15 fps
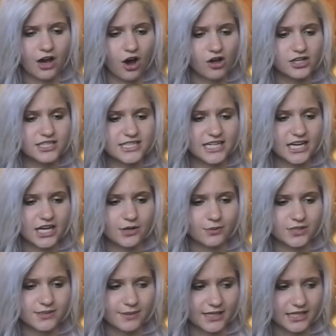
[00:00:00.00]
all it did
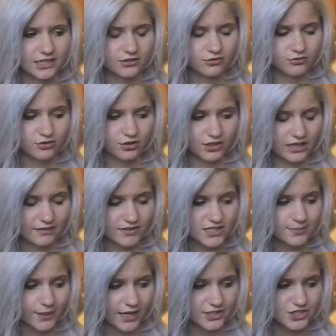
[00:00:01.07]
was make it look even
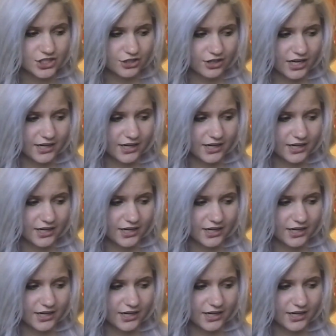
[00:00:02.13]
splotchier,